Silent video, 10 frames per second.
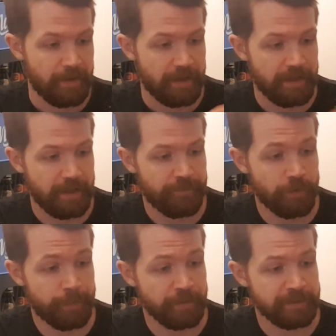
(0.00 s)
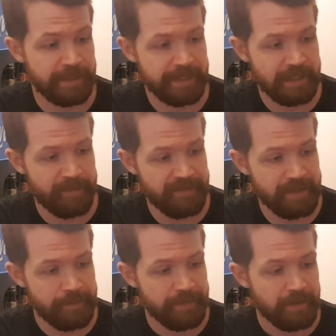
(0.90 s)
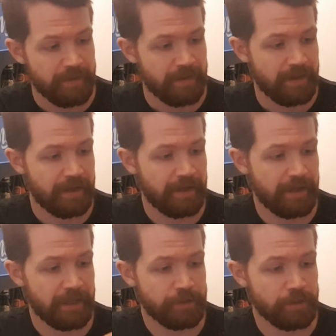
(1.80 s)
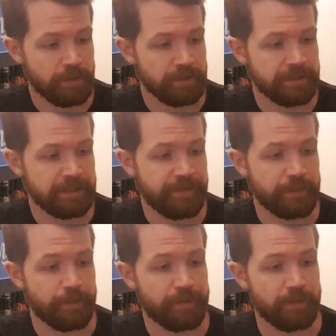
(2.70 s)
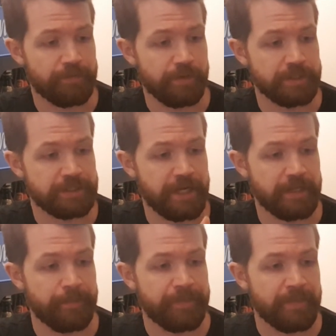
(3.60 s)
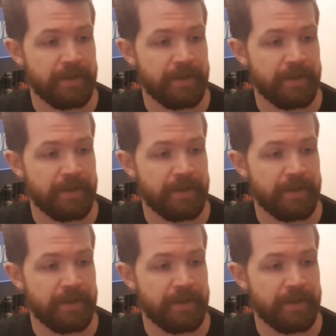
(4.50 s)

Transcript: 4.9 ABV. Alcohol content, very typical for the style.